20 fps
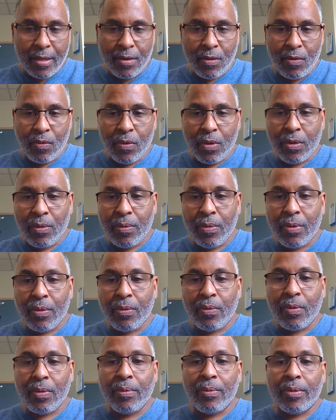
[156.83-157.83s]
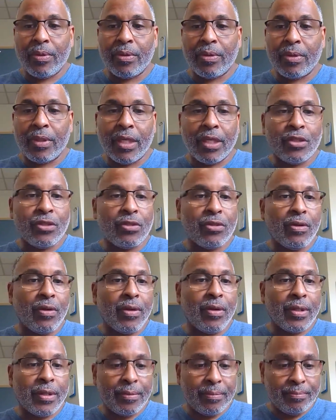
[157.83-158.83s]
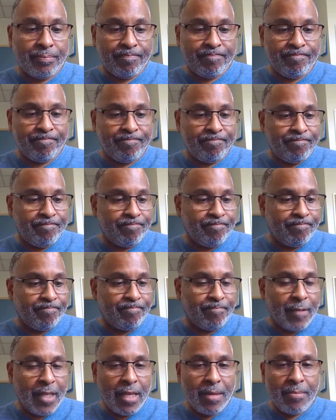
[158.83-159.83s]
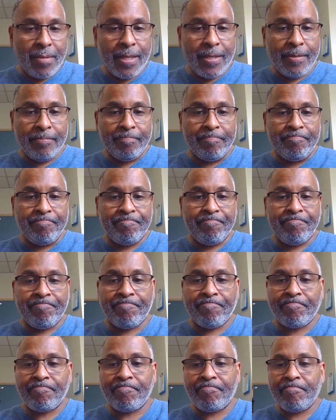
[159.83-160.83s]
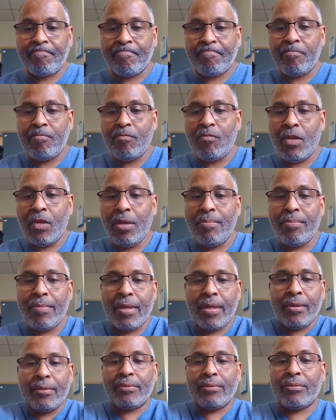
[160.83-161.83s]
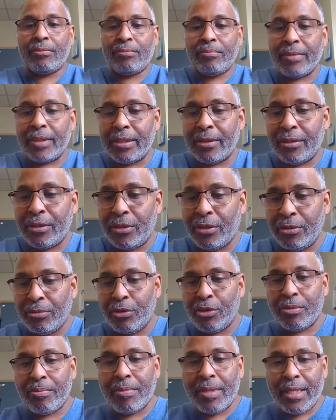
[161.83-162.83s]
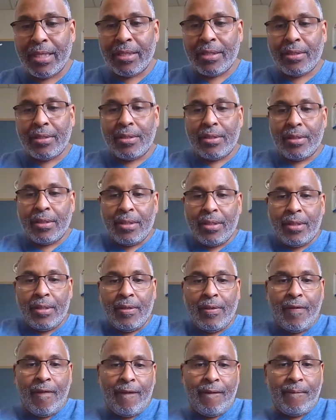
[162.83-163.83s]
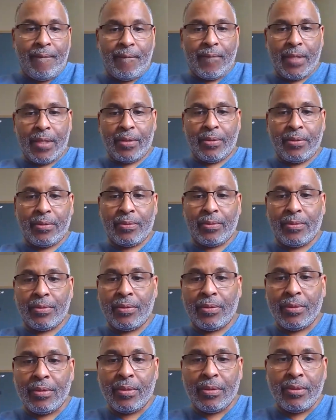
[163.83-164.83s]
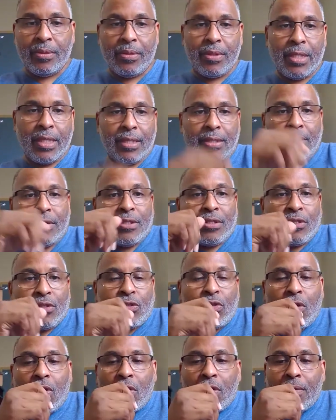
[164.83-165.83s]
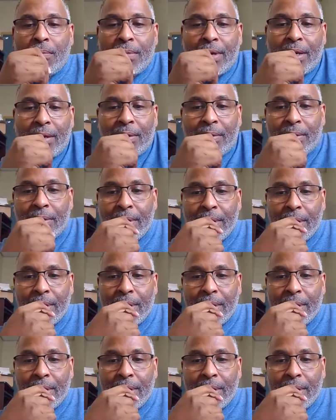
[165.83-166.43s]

We will get started. Amen. About 2 more minutes, we'll sit and just talk about